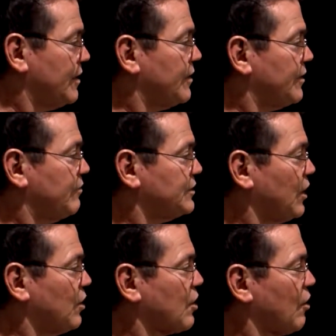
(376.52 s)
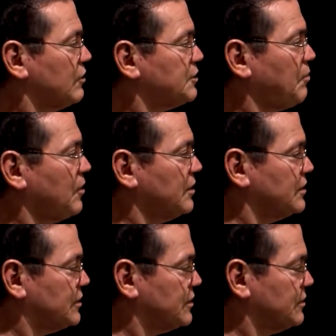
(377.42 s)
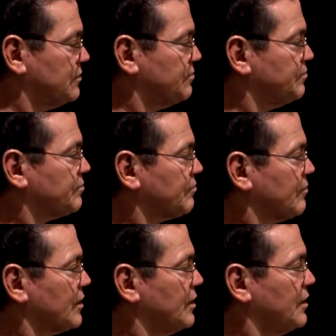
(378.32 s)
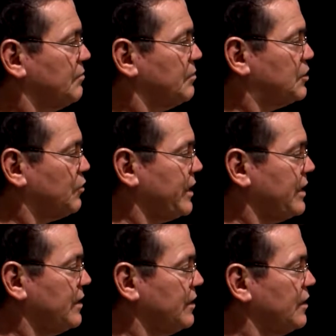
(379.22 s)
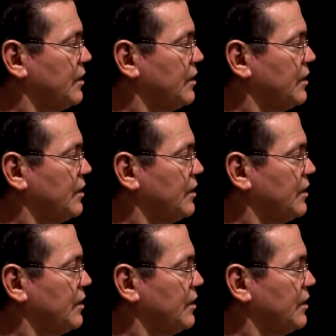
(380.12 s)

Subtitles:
there is no correspondence between